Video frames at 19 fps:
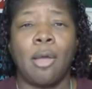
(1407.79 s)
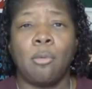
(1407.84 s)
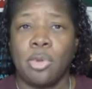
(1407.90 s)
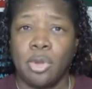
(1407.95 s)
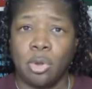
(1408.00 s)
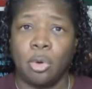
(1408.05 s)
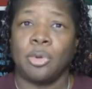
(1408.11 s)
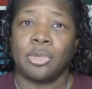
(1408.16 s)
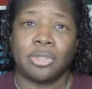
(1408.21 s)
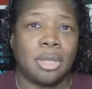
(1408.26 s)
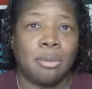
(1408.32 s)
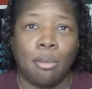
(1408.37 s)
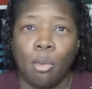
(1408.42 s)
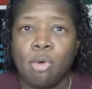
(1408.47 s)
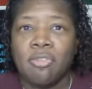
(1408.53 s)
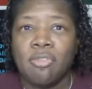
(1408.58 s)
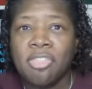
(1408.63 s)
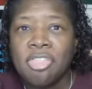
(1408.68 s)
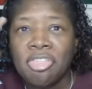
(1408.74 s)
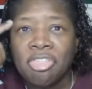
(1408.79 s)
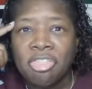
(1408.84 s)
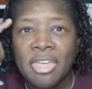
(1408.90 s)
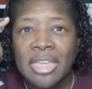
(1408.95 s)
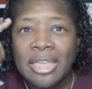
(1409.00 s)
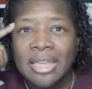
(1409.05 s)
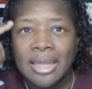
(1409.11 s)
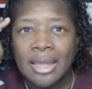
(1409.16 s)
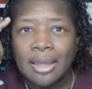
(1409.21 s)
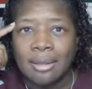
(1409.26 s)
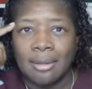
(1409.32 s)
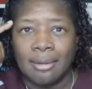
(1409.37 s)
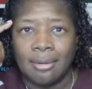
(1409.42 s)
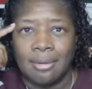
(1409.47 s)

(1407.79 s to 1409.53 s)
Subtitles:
we always say, more of a thinking